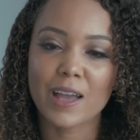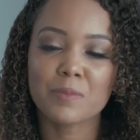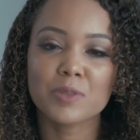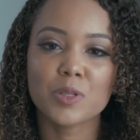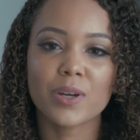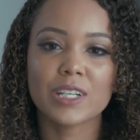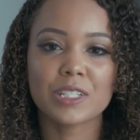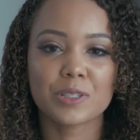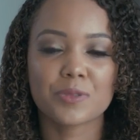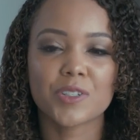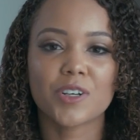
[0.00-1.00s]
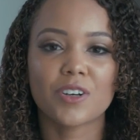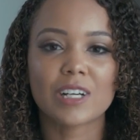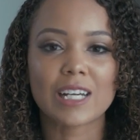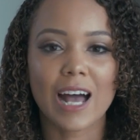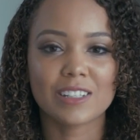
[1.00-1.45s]
I'm 22 year
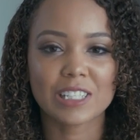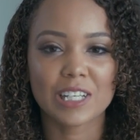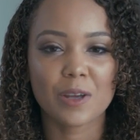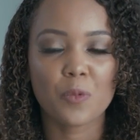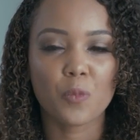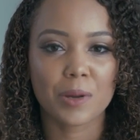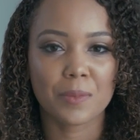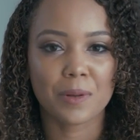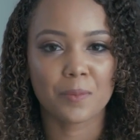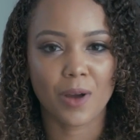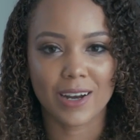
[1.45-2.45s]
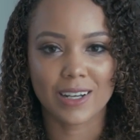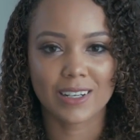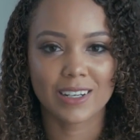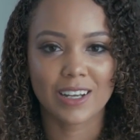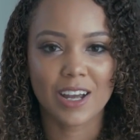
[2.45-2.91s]
old Kelsie Woodman
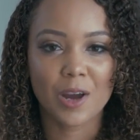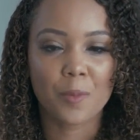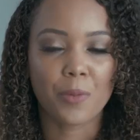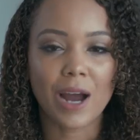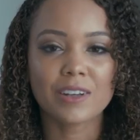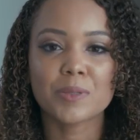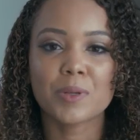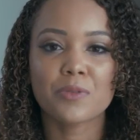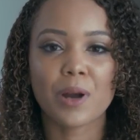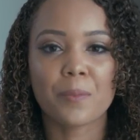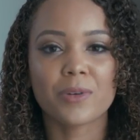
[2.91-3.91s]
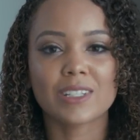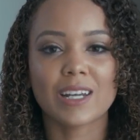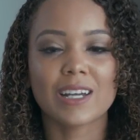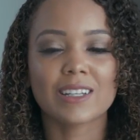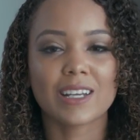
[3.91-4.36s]
Bodden, proud to be
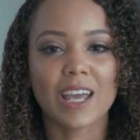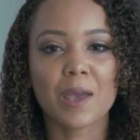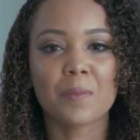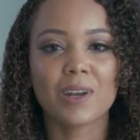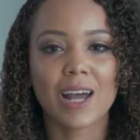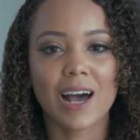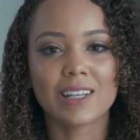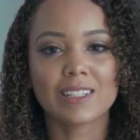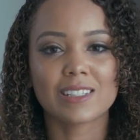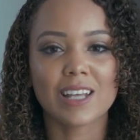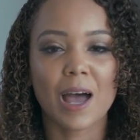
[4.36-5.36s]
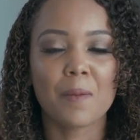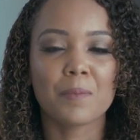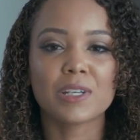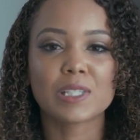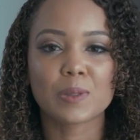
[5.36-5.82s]
representing the Cayman Islands at
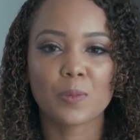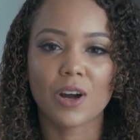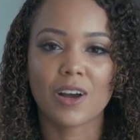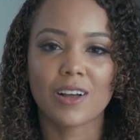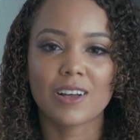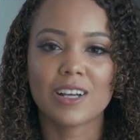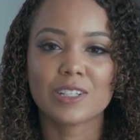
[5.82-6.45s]
Miss World